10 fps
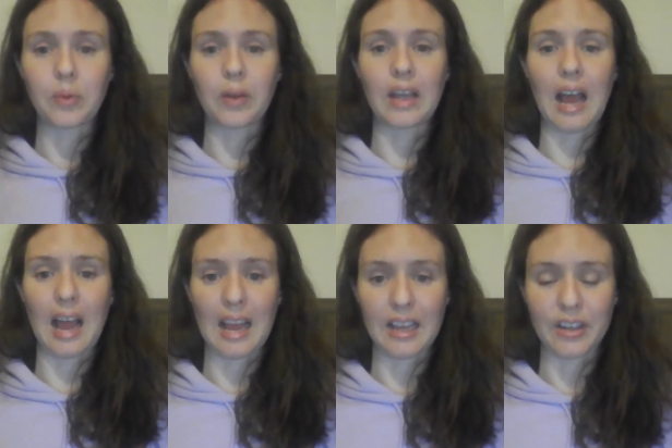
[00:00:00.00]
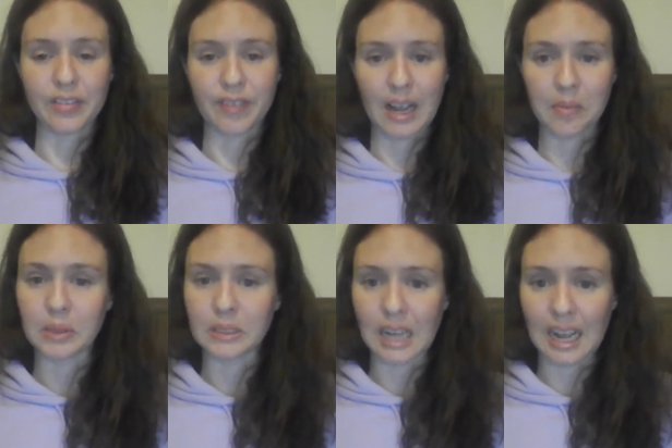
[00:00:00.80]
with higher fiber
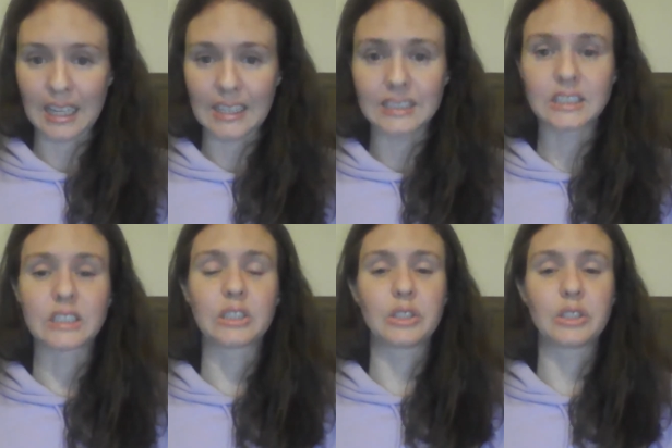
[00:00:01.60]
diets